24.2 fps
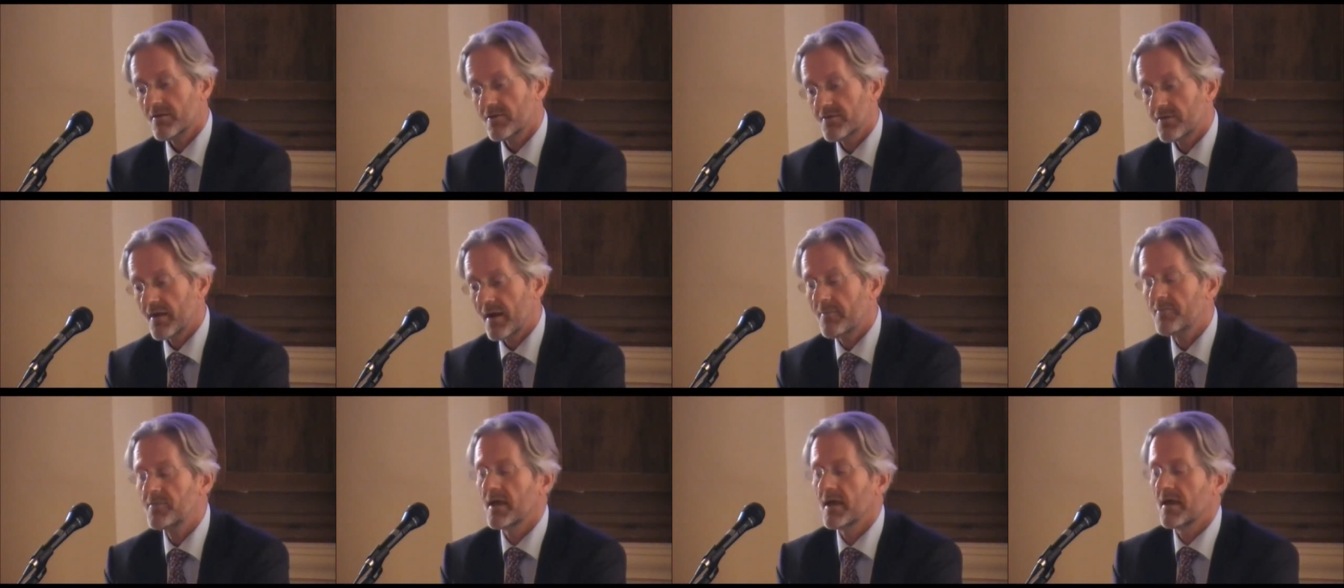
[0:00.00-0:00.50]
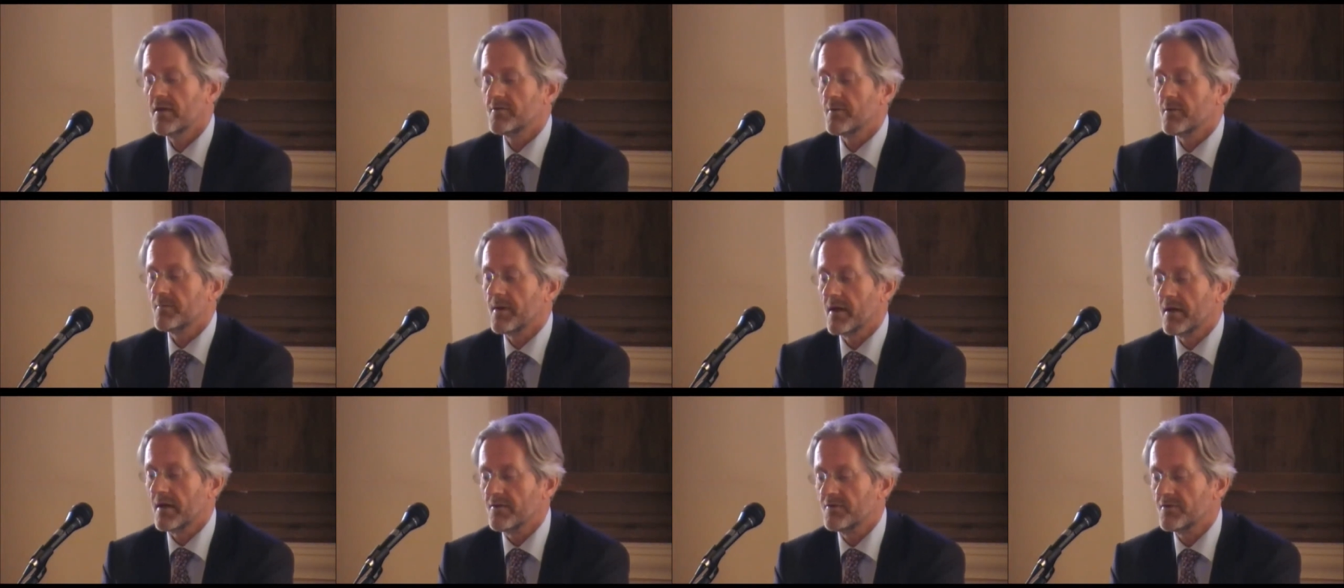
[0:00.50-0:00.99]
Some
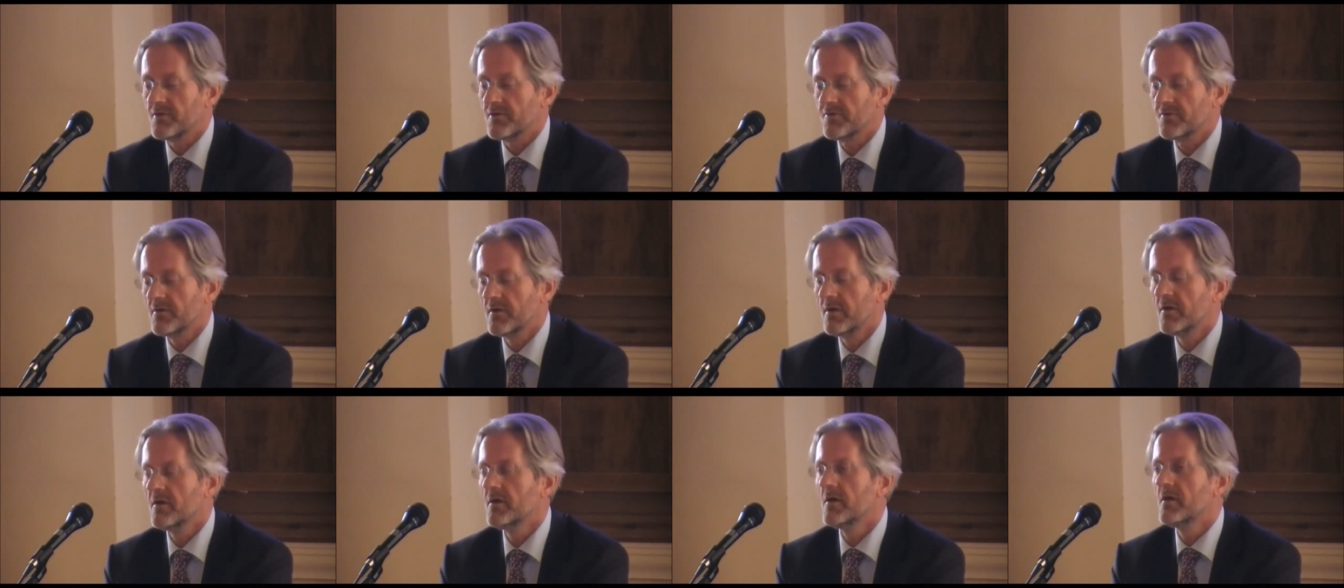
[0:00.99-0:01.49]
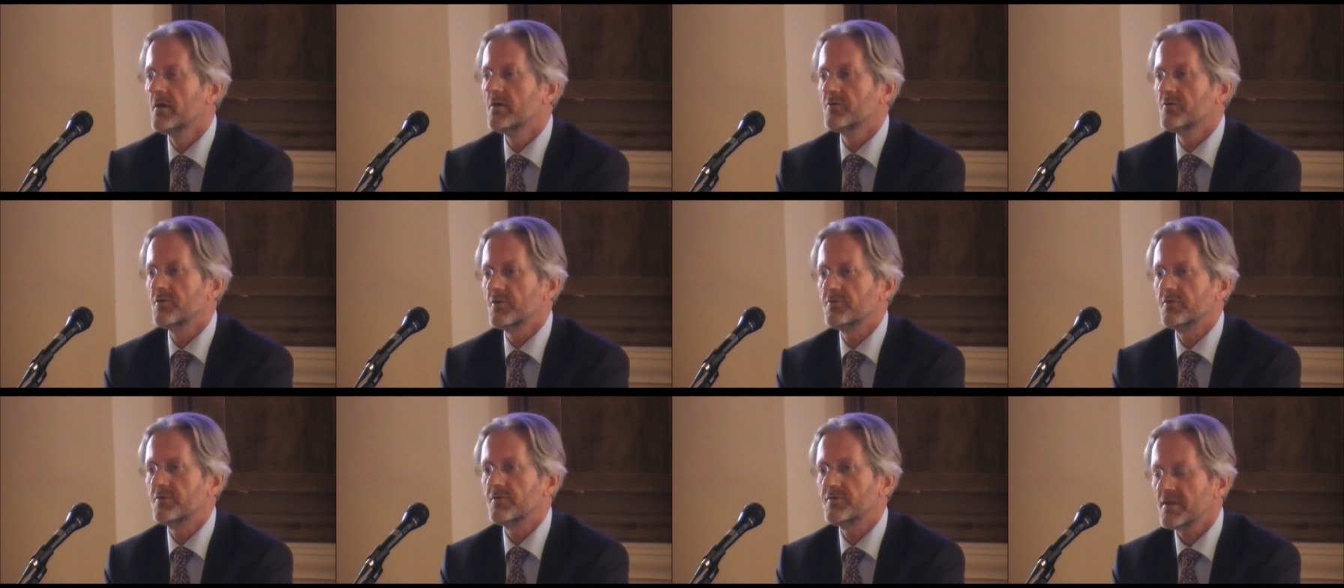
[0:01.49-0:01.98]
databases,
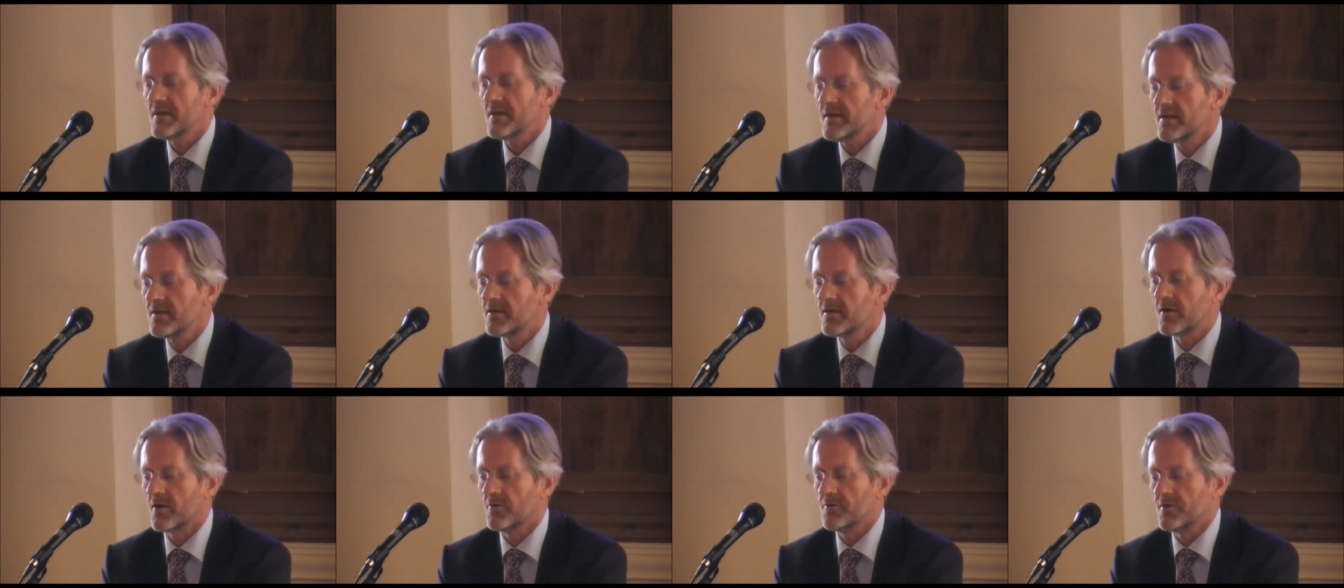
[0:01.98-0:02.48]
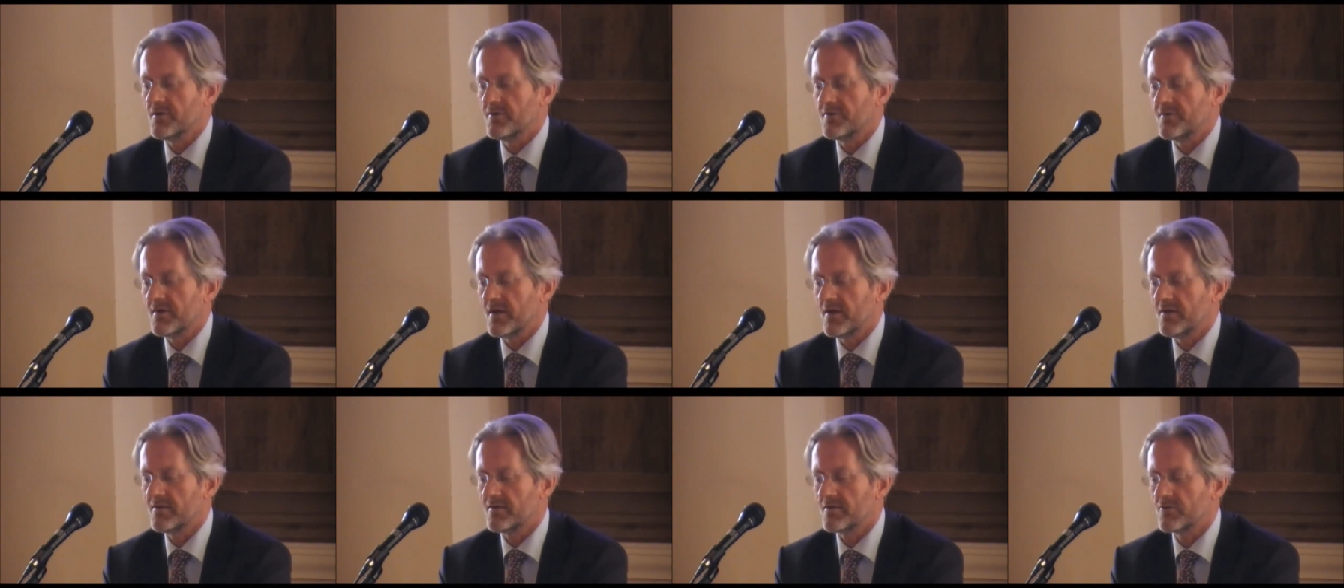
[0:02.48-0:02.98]
such as
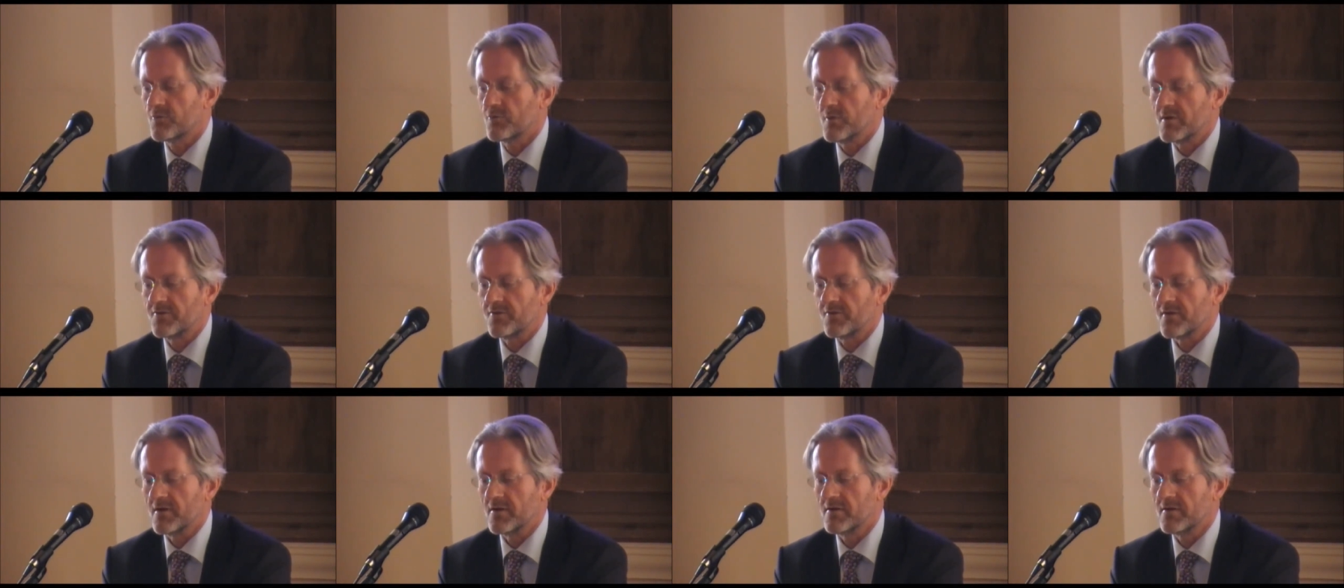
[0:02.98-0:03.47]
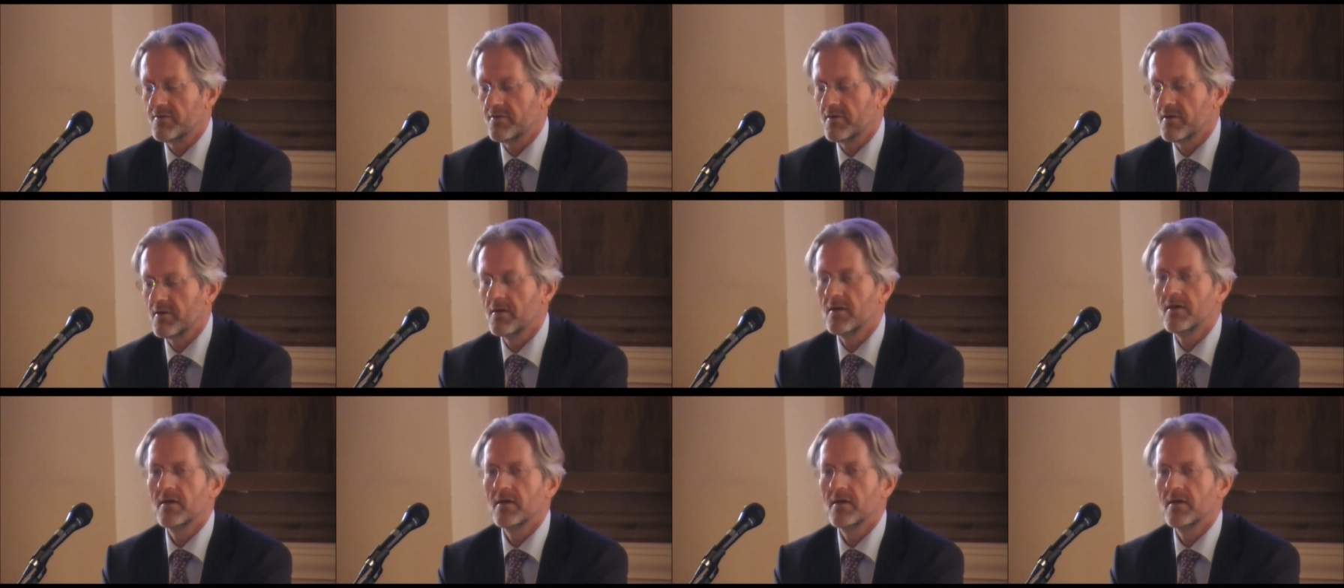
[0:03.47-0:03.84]
E-codices in Switzerland